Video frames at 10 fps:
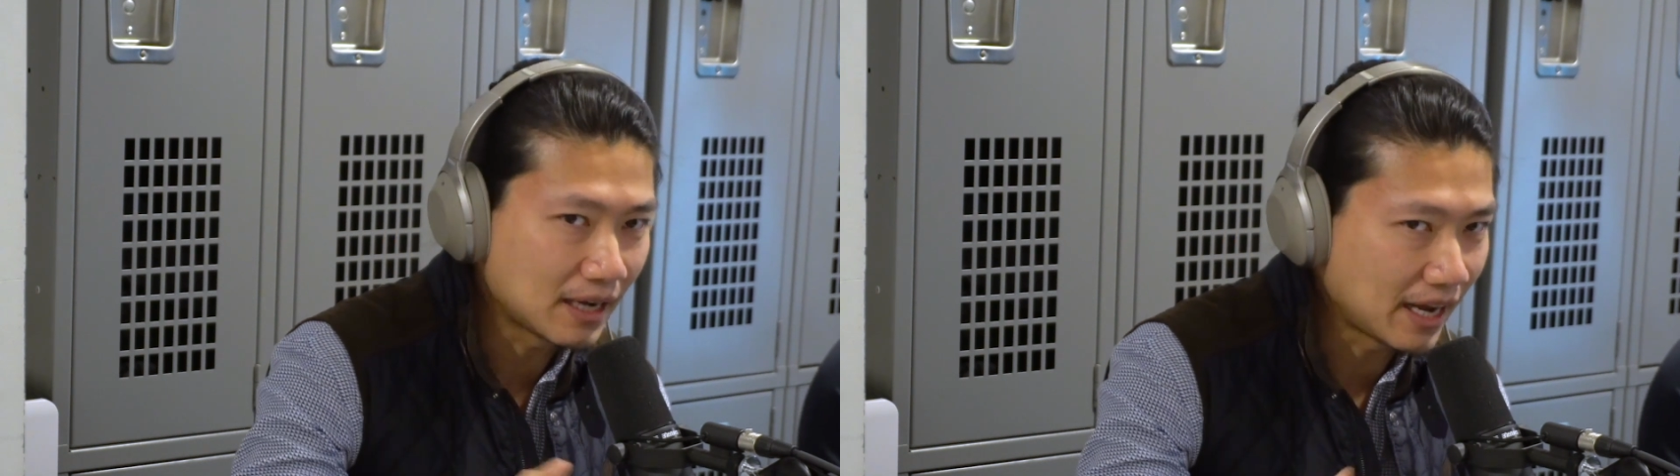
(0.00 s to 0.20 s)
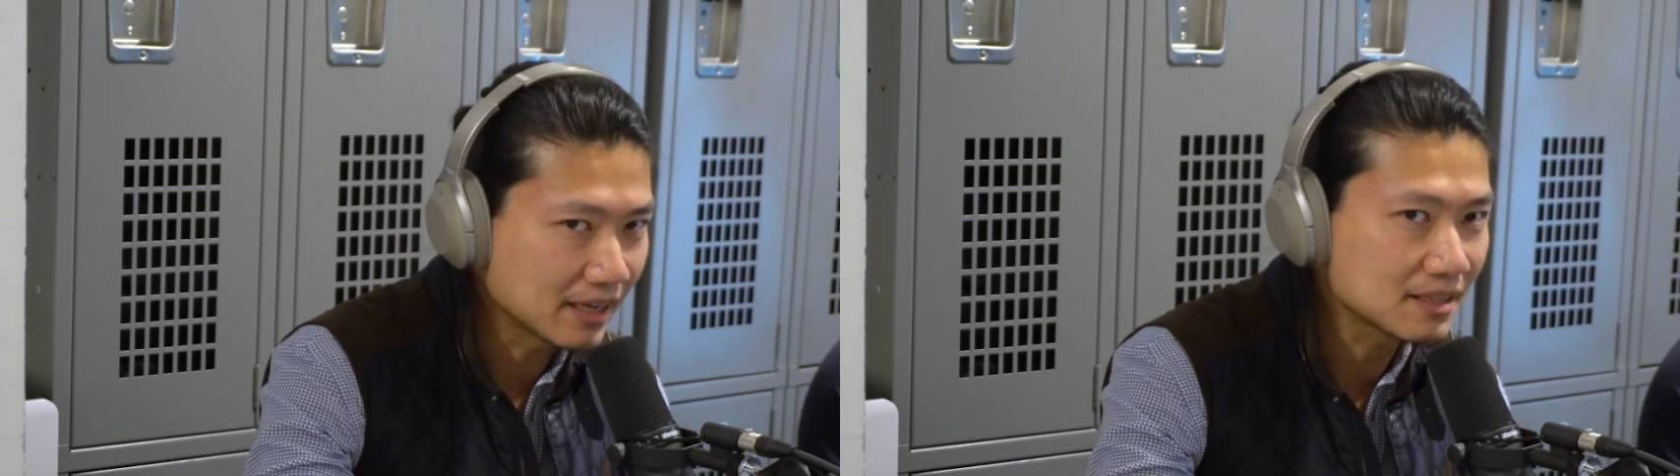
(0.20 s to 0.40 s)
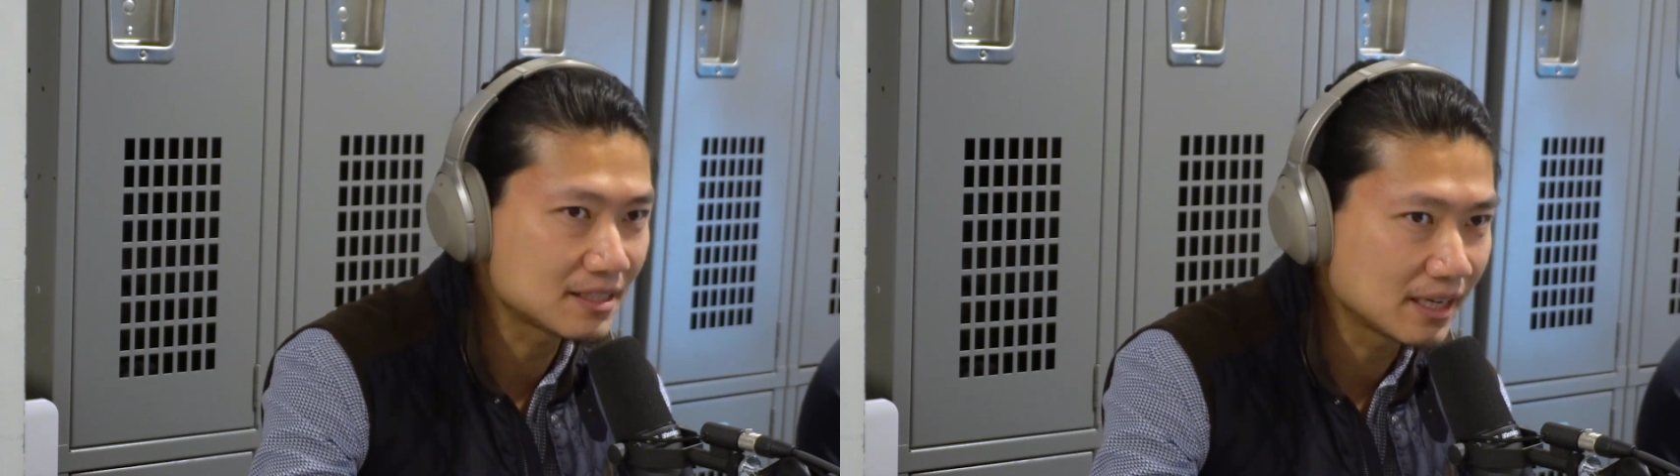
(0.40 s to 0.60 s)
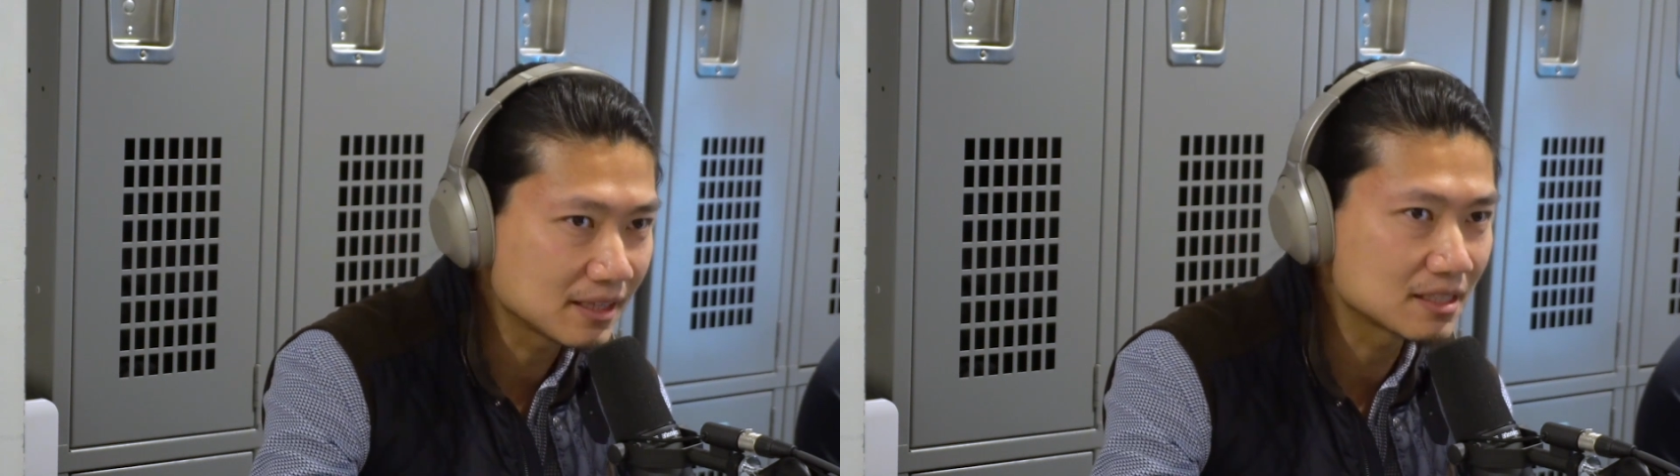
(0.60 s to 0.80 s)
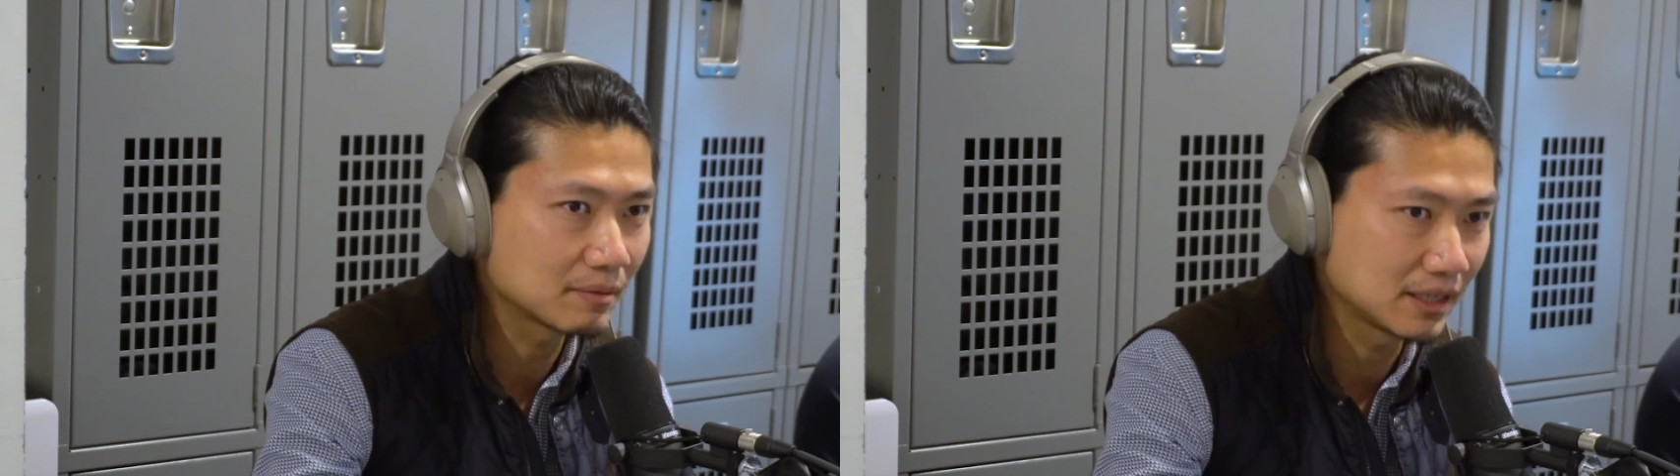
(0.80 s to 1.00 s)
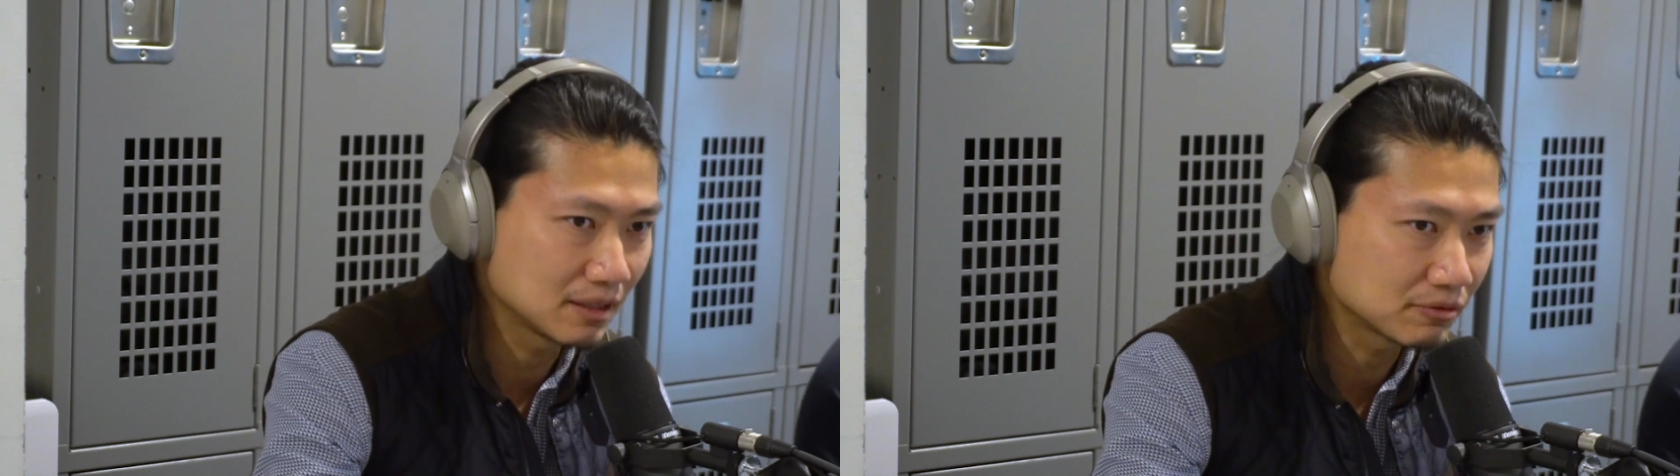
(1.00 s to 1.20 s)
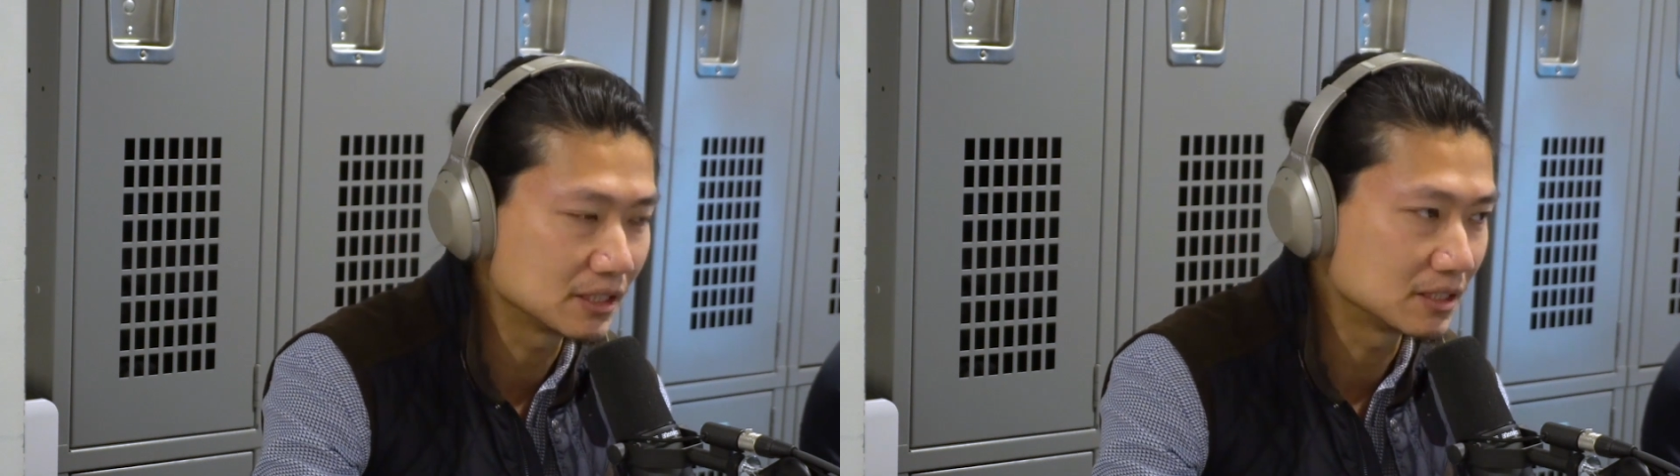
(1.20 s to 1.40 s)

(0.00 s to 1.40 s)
i understand there's something in for the